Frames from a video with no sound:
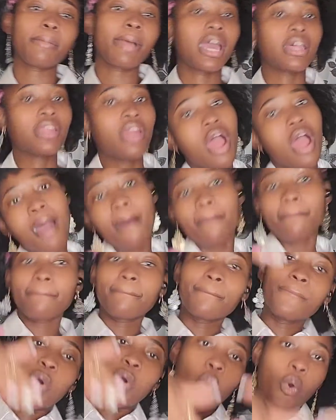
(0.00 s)
and
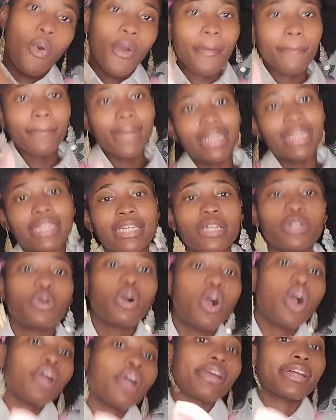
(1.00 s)
pour my little
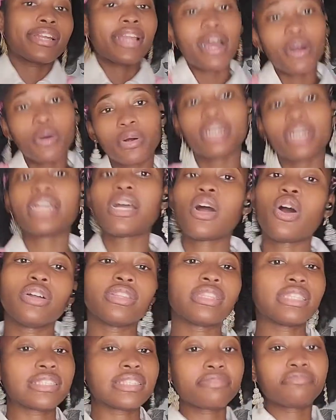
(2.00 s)
heart out on
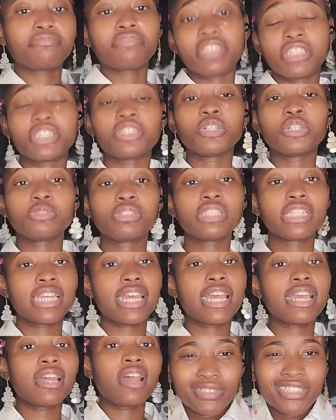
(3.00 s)
this video
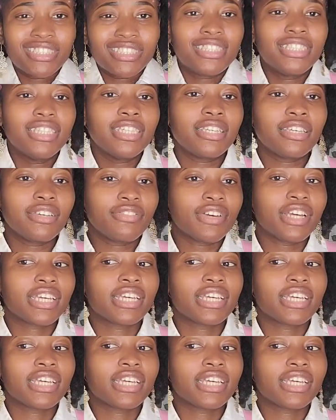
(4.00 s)
today to see